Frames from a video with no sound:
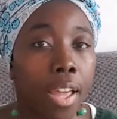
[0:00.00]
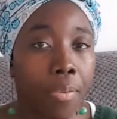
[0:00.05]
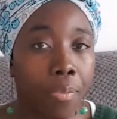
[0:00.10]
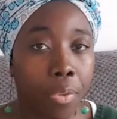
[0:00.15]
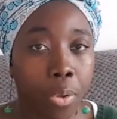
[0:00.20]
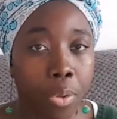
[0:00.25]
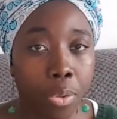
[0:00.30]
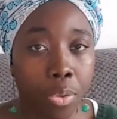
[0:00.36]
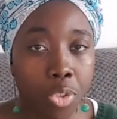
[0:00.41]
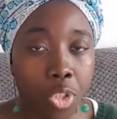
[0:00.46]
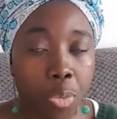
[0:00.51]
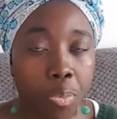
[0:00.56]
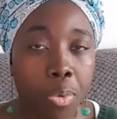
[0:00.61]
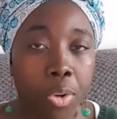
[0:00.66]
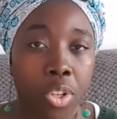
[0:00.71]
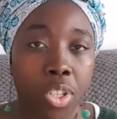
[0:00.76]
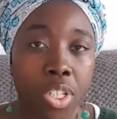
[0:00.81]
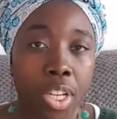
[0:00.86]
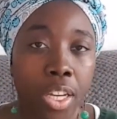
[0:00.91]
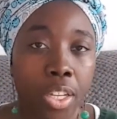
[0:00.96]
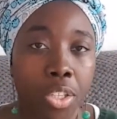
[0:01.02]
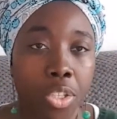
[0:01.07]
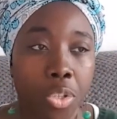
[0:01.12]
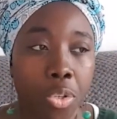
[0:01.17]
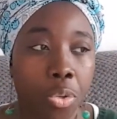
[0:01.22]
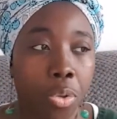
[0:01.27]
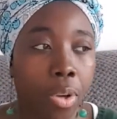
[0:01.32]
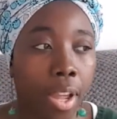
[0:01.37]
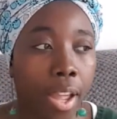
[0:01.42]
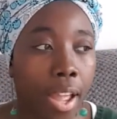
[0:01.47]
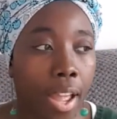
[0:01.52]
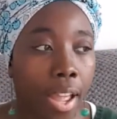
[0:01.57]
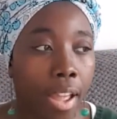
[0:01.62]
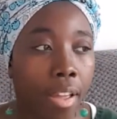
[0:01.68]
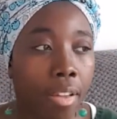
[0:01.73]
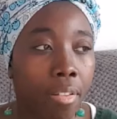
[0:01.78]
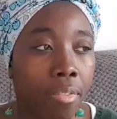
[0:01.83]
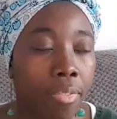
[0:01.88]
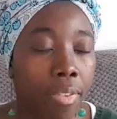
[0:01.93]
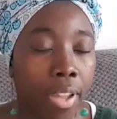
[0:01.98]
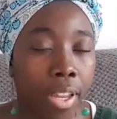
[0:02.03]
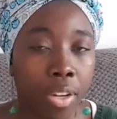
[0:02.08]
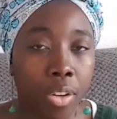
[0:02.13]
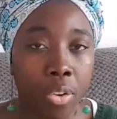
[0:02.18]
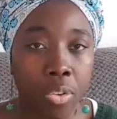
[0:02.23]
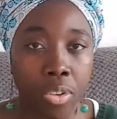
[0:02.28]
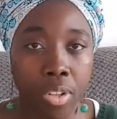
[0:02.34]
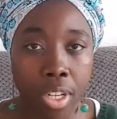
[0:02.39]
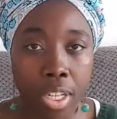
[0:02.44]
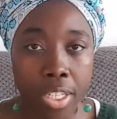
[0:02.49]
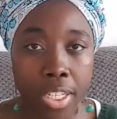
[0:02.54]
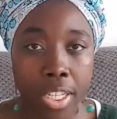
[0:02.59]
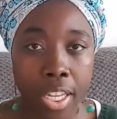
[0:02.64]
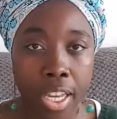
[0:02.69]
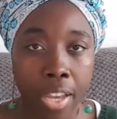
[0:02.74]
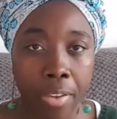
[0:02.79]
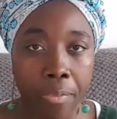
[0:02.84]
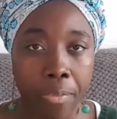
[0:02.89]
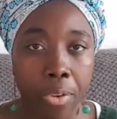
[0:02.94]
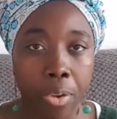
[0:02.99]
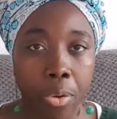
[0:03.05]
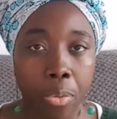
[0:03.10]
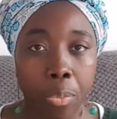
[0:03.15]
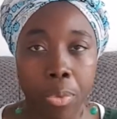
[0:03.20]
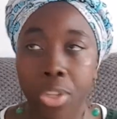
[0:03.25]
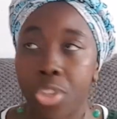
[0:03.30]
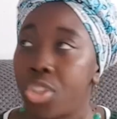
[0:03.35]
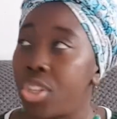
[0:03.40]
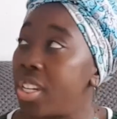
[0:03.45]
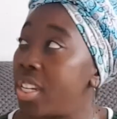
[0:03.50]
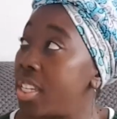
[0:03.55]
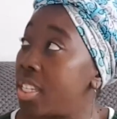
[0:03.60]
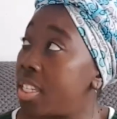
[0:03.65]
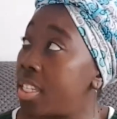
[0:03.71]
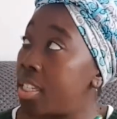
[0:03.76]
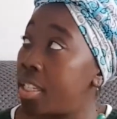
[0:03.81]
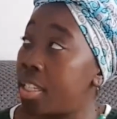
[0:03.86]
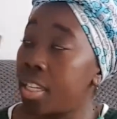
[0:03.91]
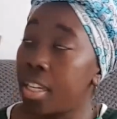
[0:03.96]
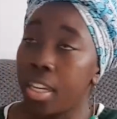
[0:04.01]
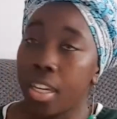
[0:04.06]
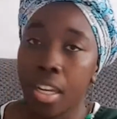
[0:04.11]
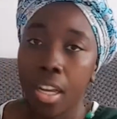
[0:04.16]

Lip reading: FOs, but I do have a non-knitting FO which is